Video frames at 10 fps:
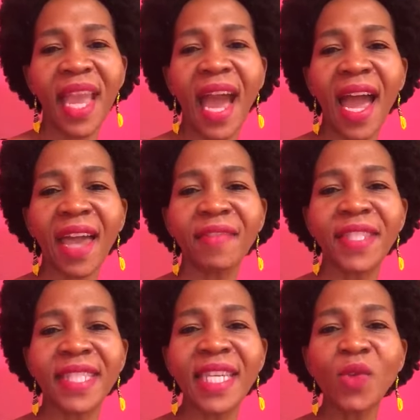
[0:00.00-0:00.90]
I have
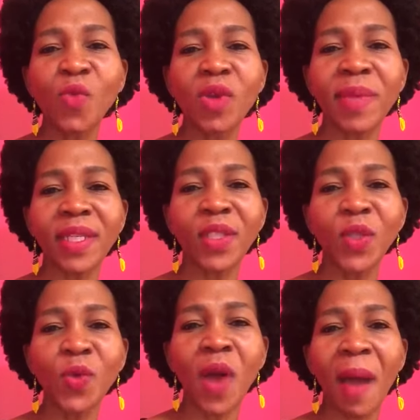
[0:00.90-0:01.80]
seen women
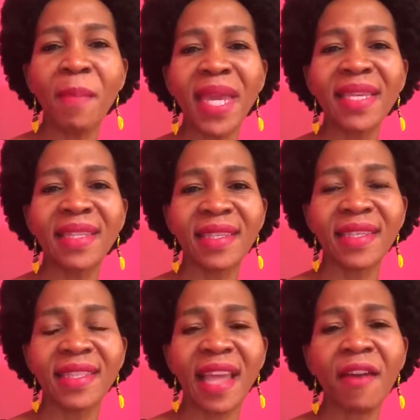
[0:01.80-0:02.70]
do amazing
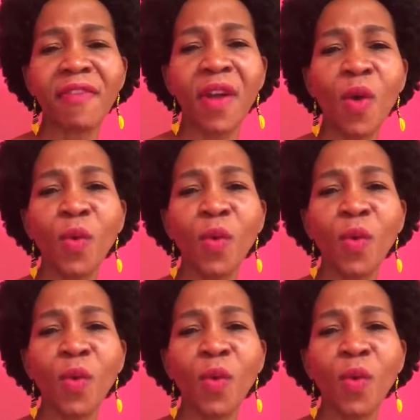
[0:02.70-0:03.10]
stuff